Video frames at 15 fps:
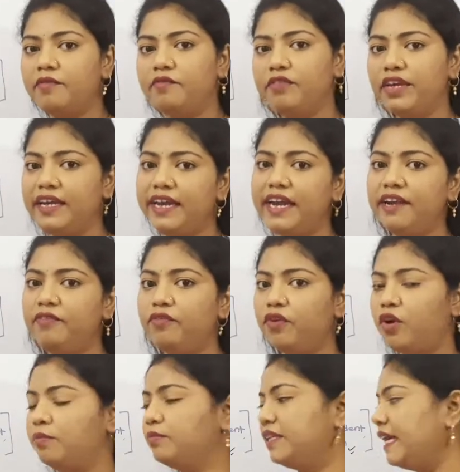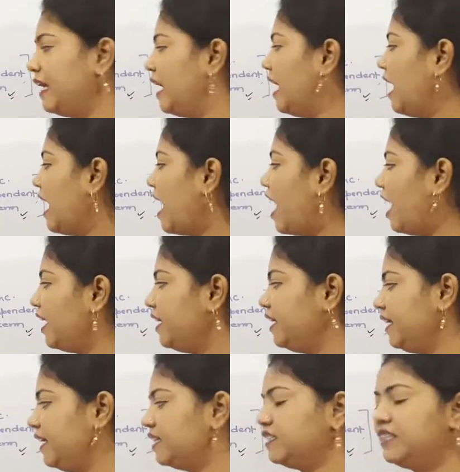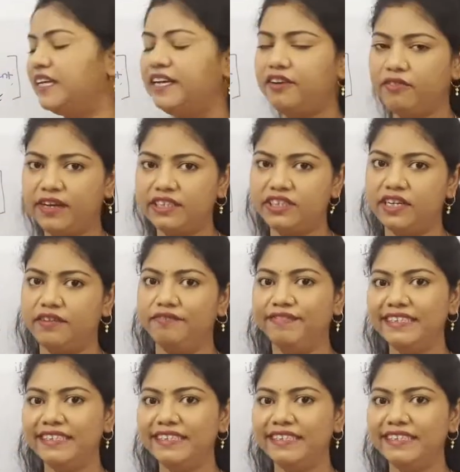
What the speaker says: we get from the Arrhenius equation,